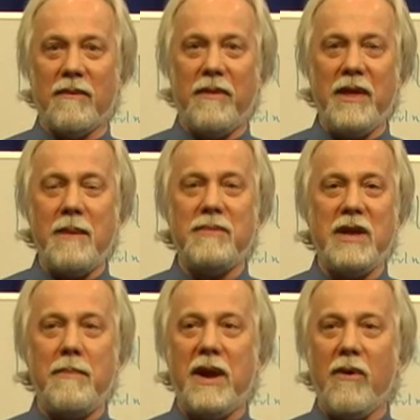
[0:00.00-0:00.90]
For them,
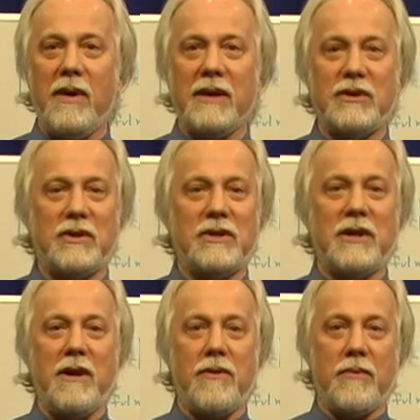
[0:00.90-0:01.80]
deep hearing is just
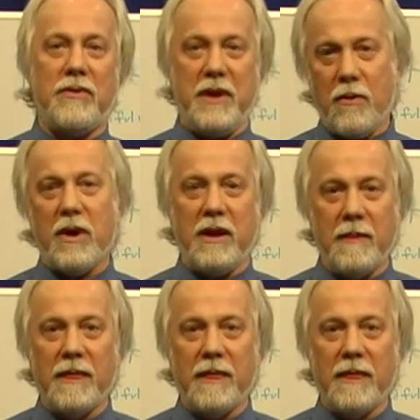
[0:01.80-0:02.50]
another theory.